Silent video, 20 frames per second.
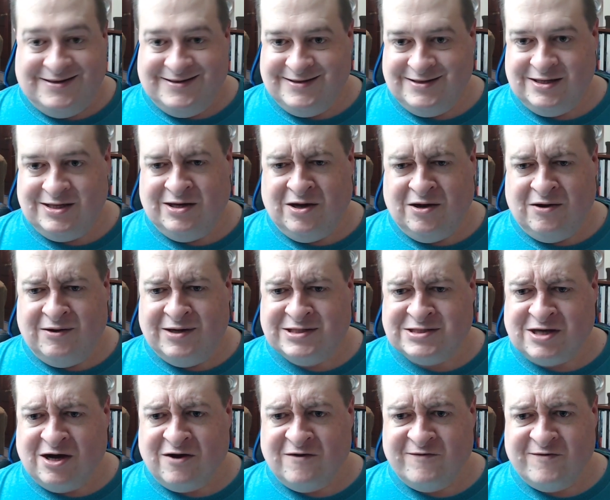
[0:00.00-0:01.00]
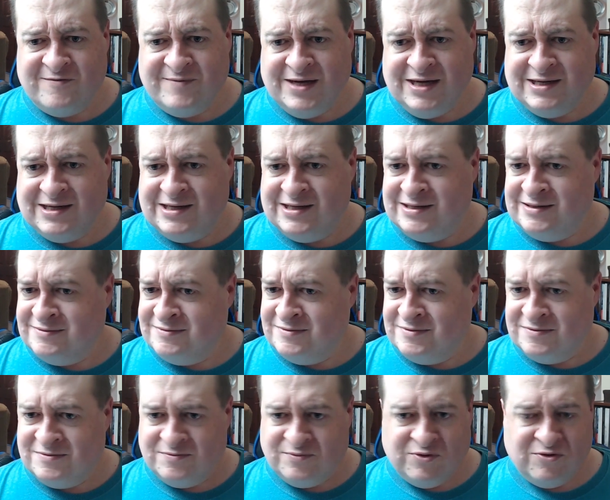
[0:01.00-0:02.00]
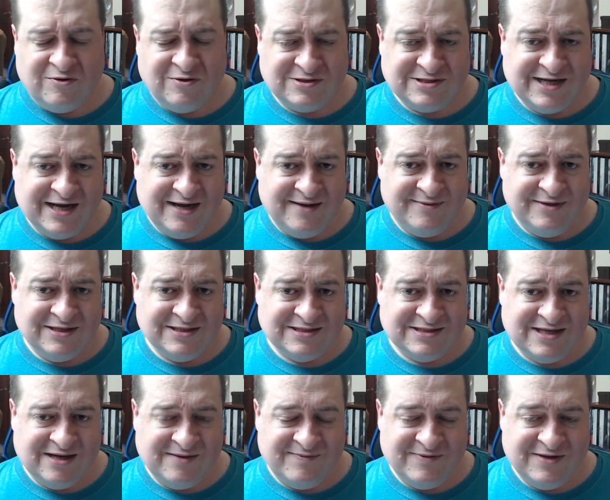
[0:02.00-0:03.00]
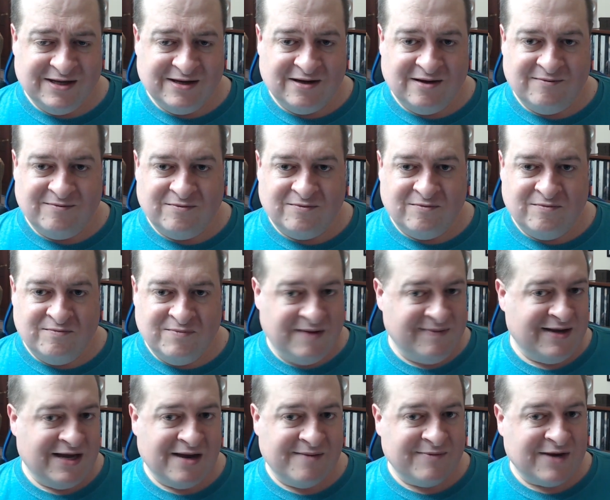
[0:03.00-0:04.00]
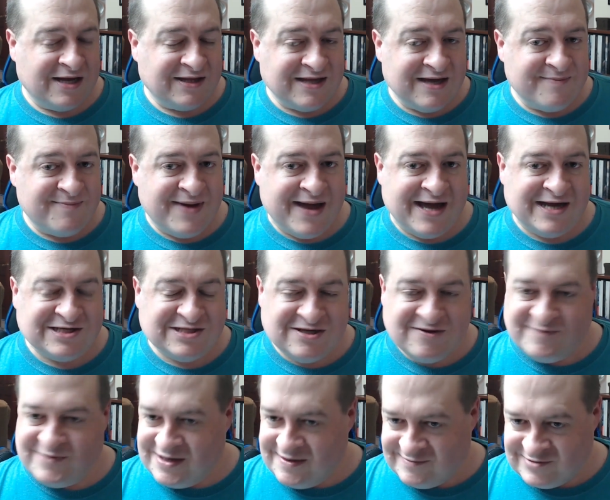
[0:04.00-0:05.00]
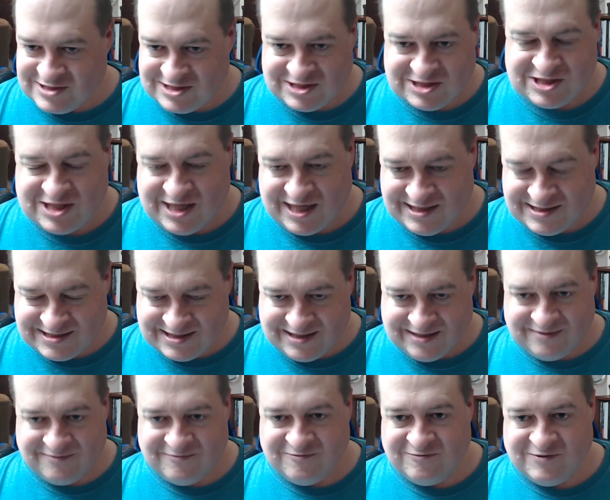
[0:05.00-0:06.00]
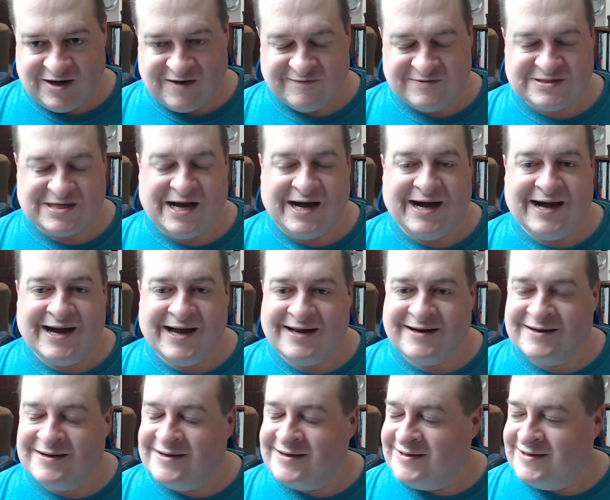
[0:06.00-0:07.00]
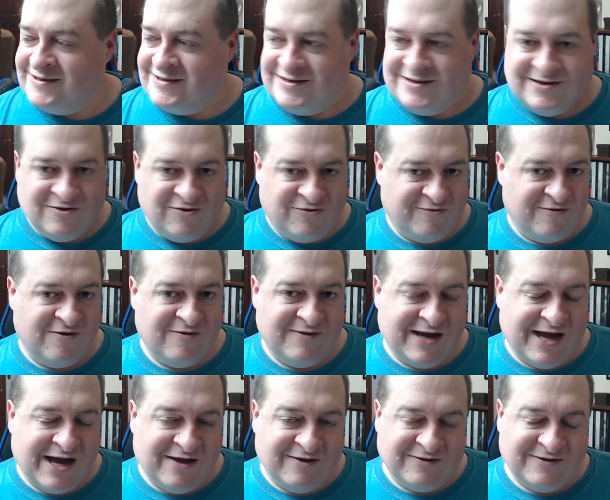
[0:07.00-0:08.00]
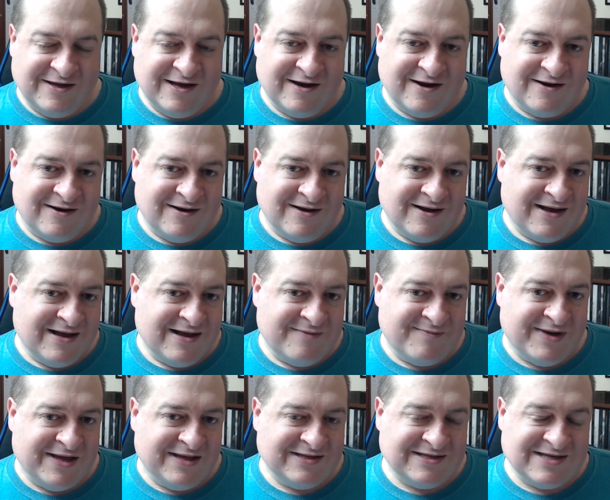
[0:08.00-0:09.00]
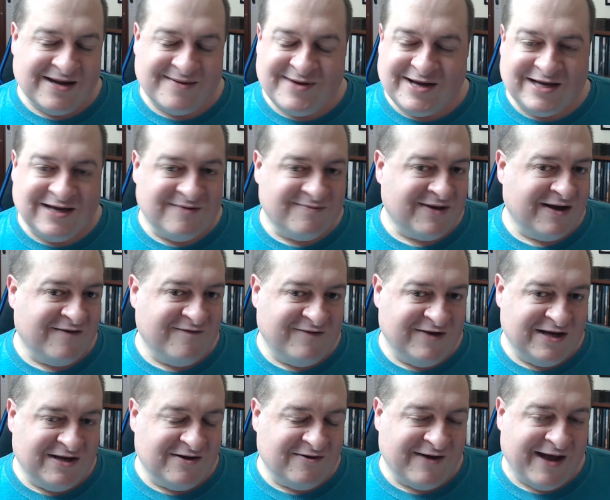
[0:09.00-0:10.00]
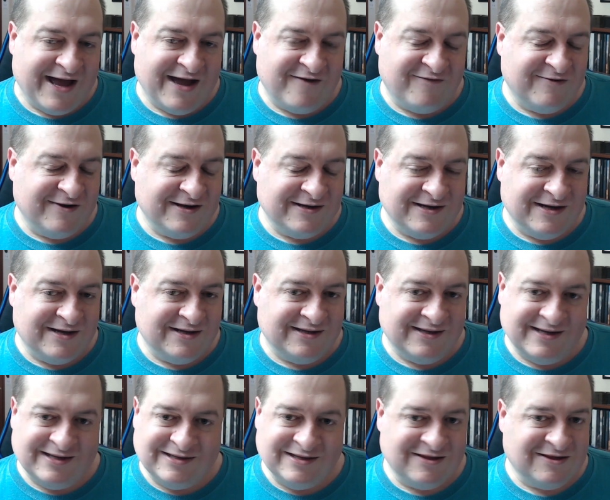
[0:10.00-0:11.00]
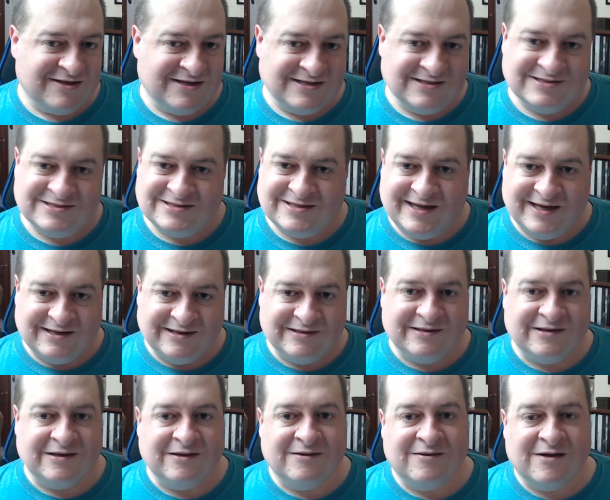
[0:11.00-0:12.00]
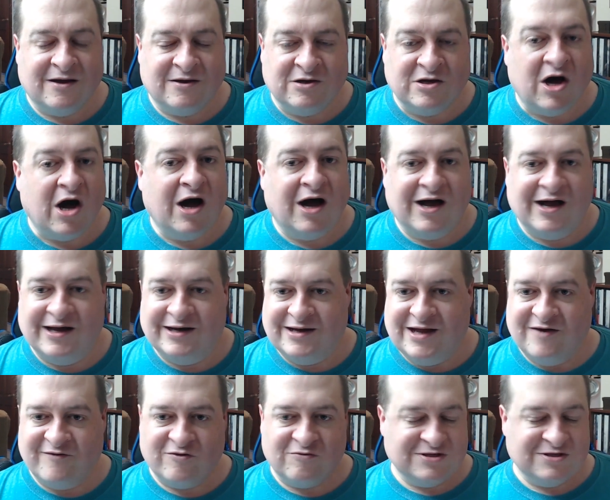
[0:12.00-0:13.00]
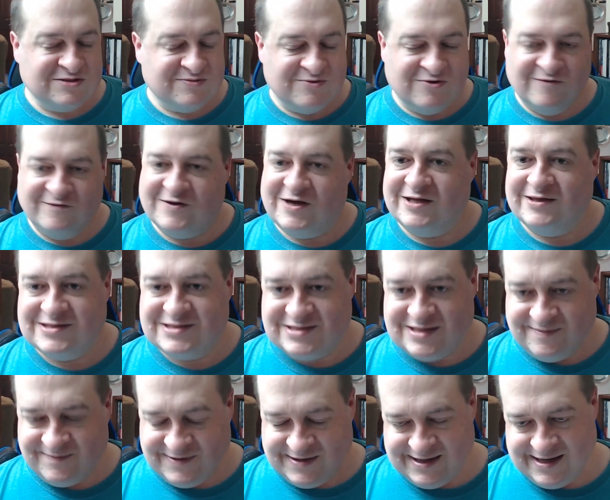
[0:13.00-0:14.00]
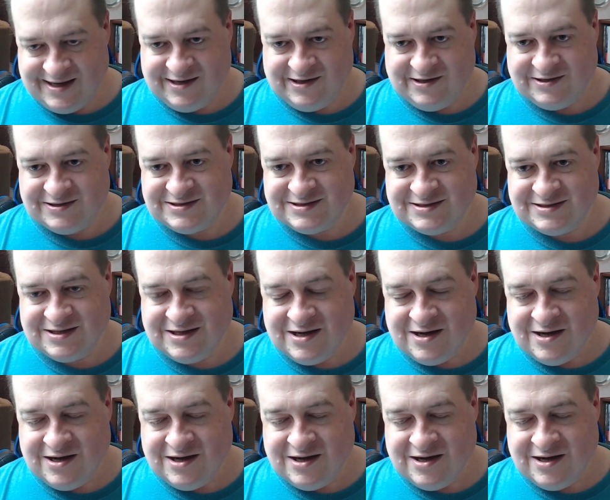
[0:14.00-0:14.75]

it's hard for me to pour time into something that maybe I'm not that passionate, but I'm just chasing whatever's hot, throw it out there. By the time I get my video halfway done, like, the thing's like gone. Everyone's moved on to something else.